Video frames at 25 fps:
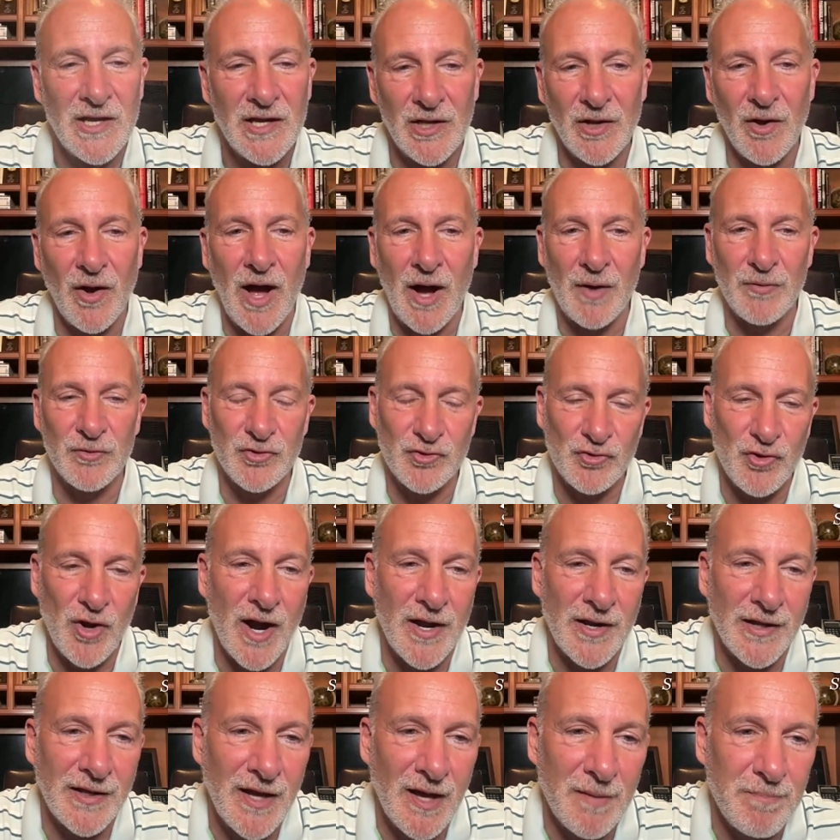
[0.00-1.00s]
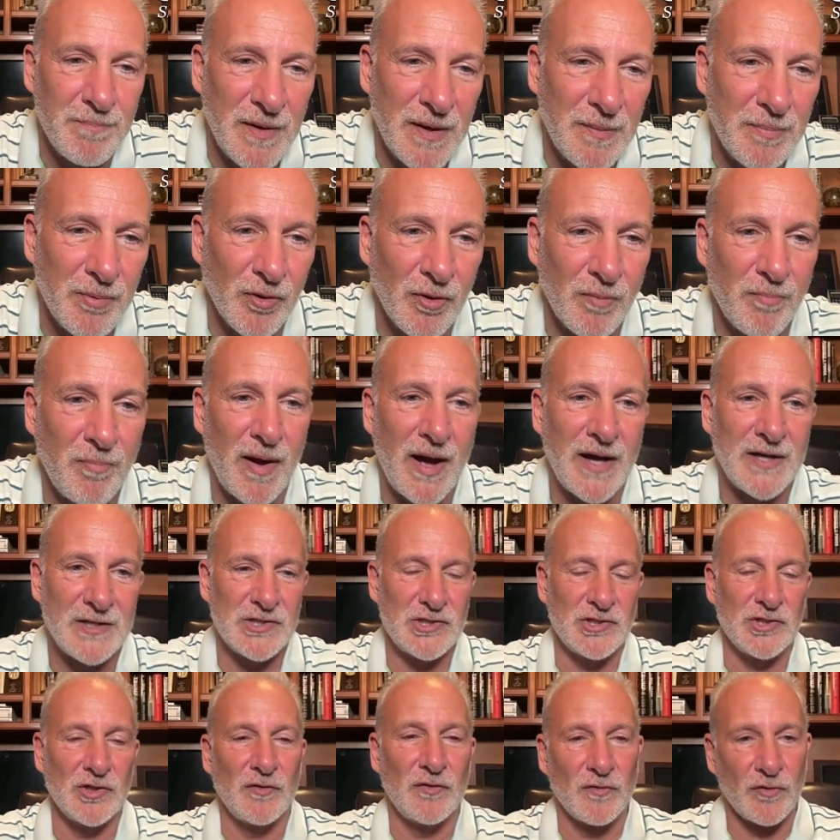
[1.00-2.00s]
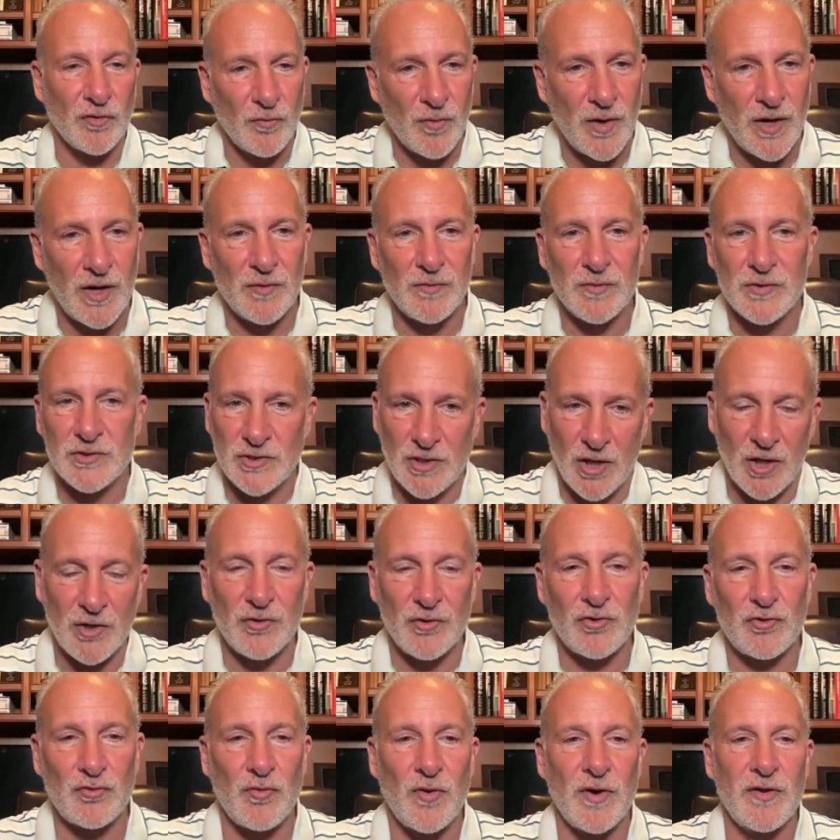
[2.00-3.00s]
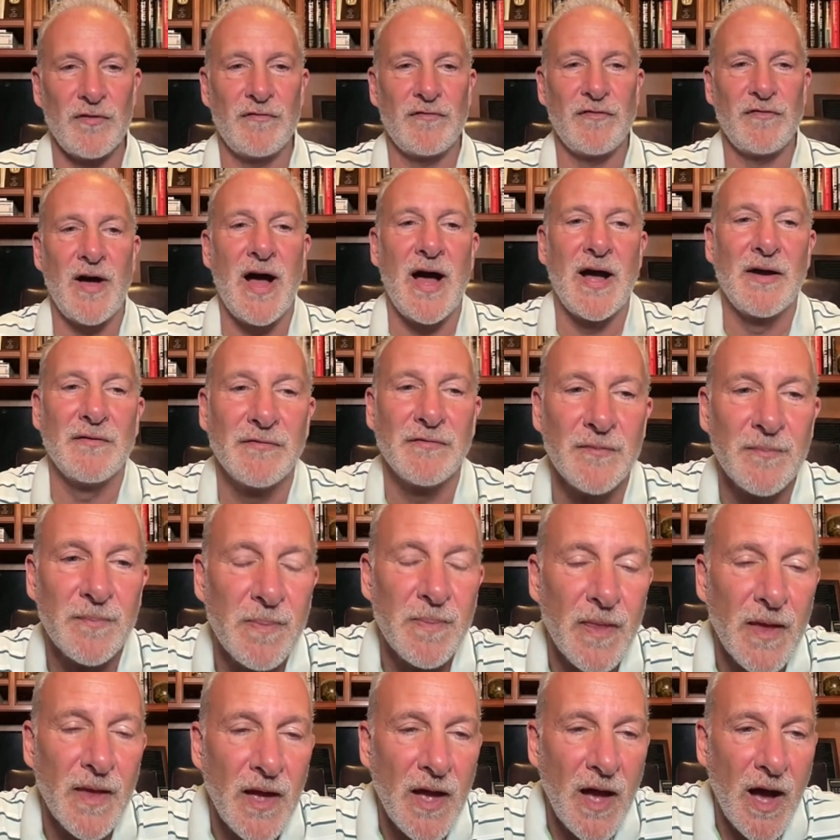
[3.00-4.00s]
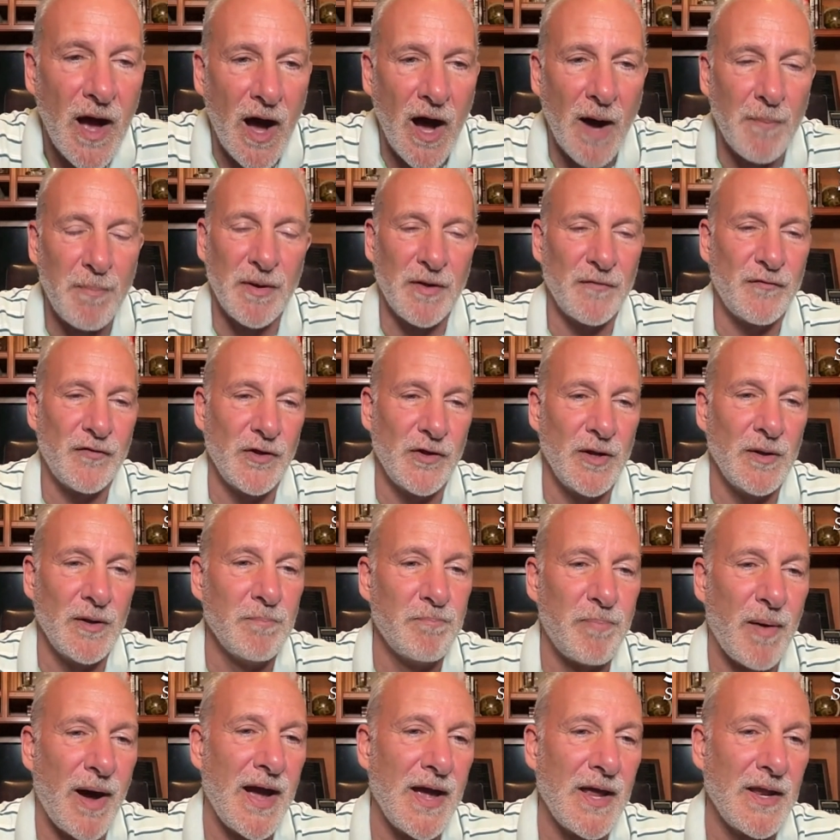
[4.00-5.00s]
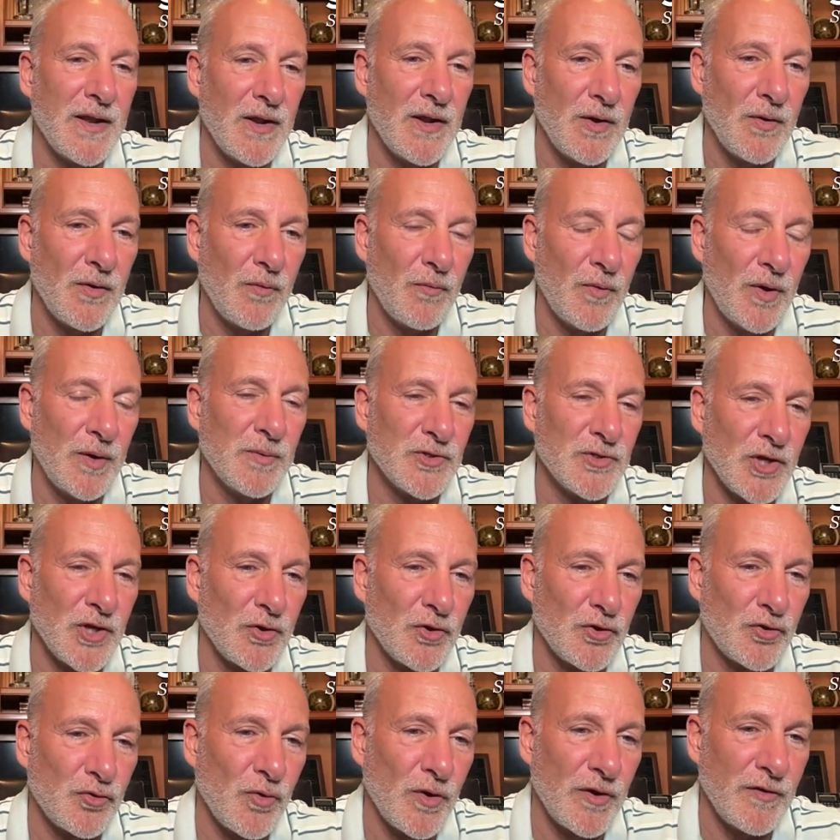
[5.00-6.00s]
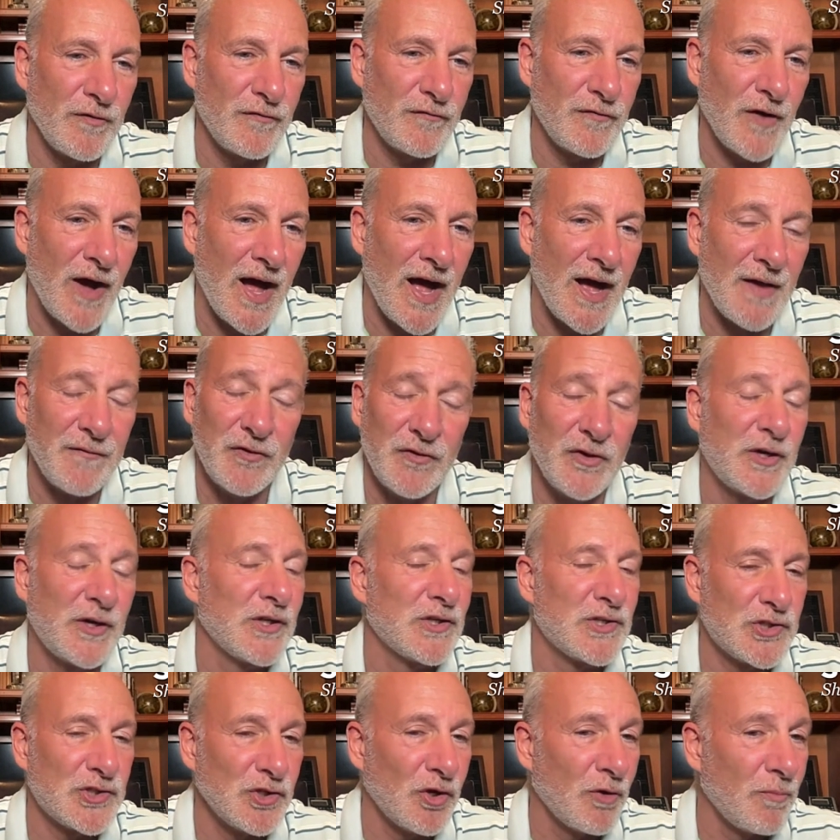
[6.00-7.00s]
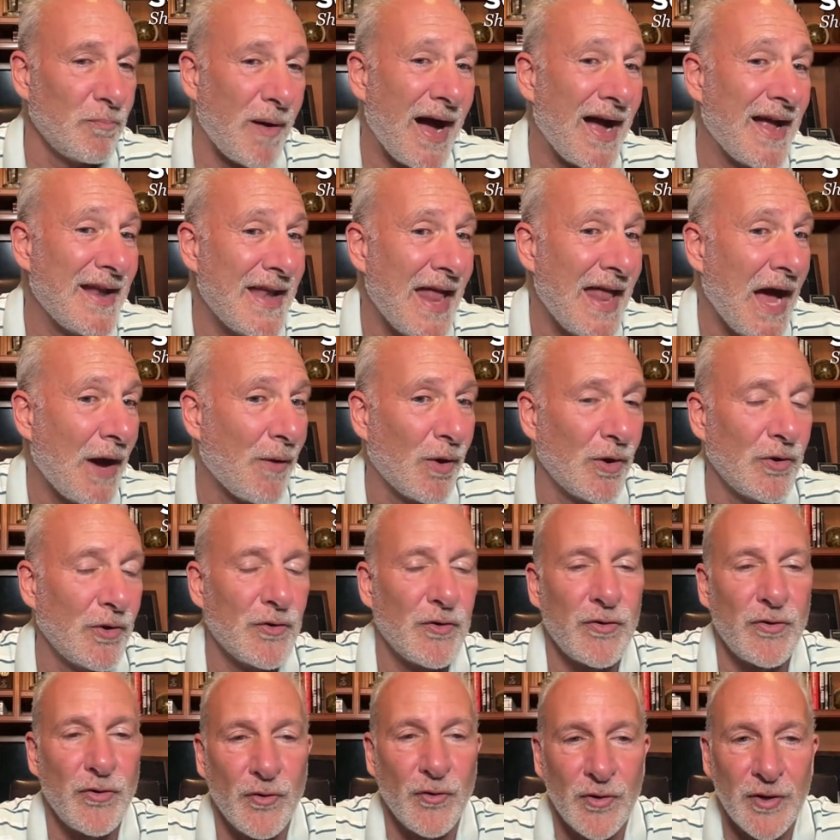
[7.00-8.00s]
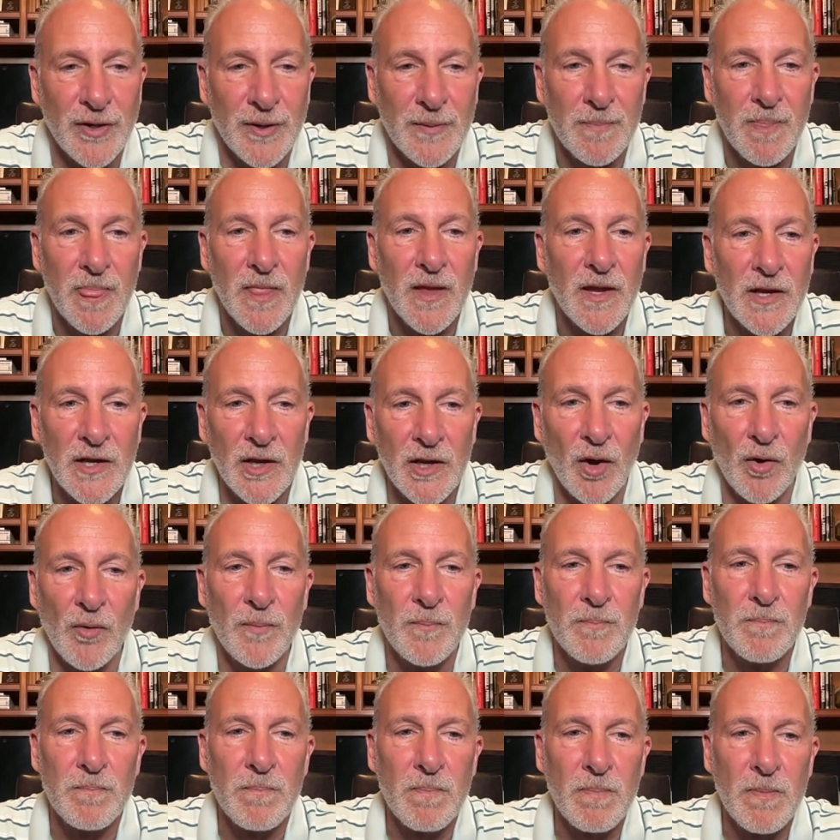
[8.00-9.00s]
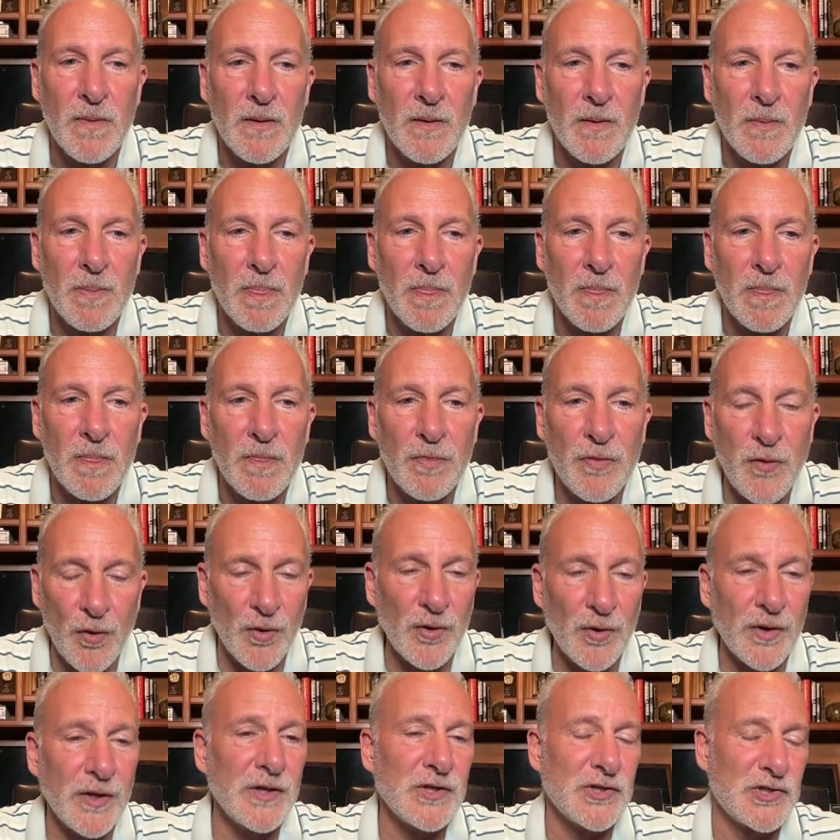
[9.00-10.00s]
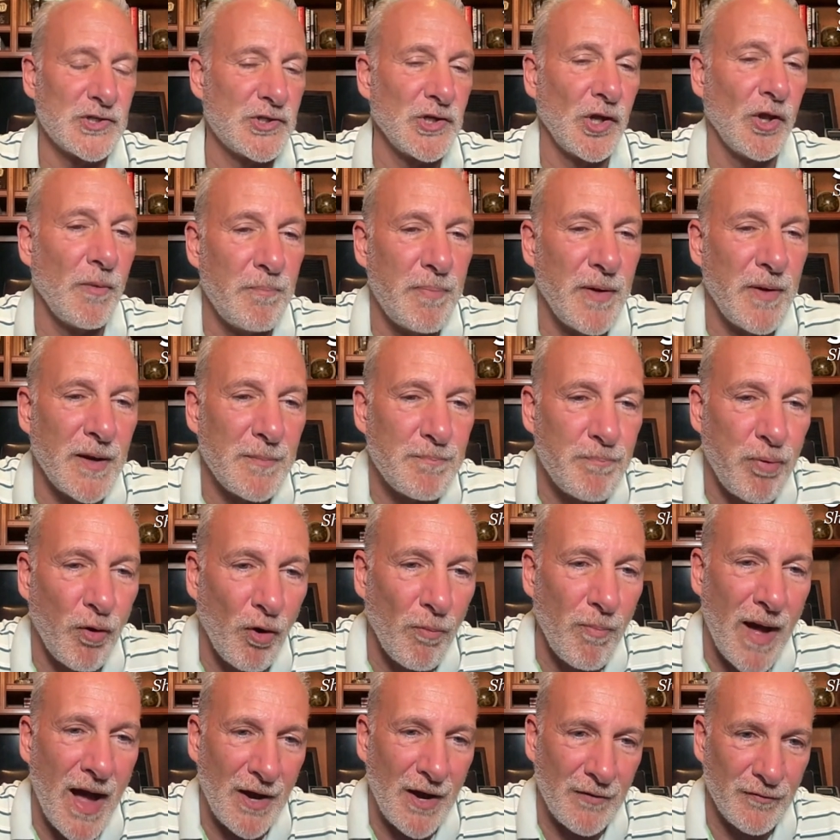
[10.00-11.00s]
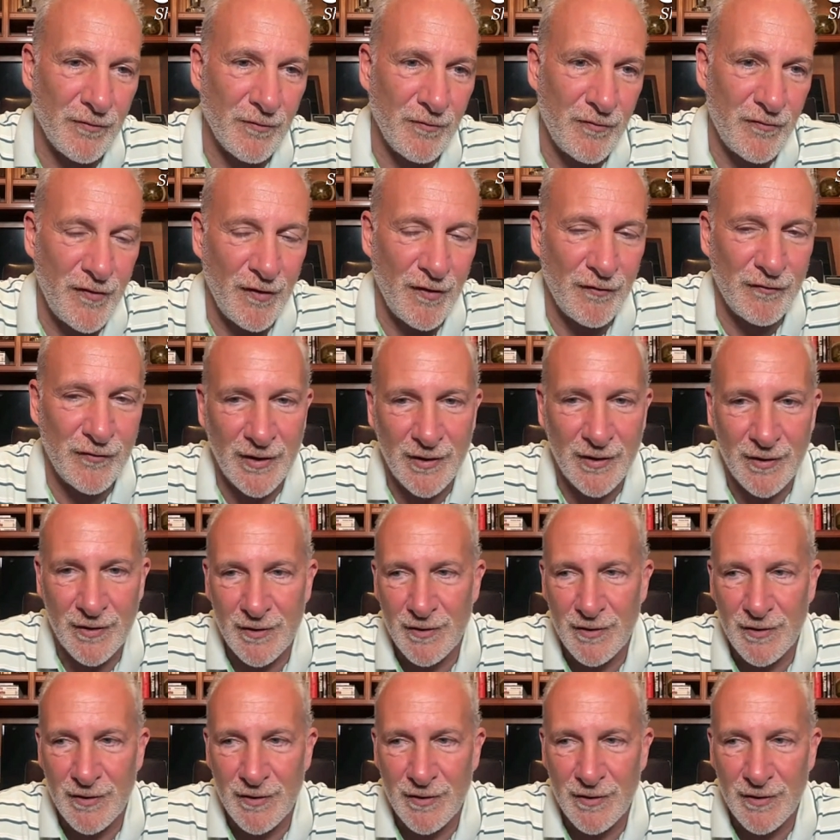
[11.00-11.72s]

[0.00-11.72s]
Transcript: I was trying to get people to buy silver when it was under 25. But if you didn't buy it when it was under 25, you could still buy it now under 30. 30 is still a big pullback from 50.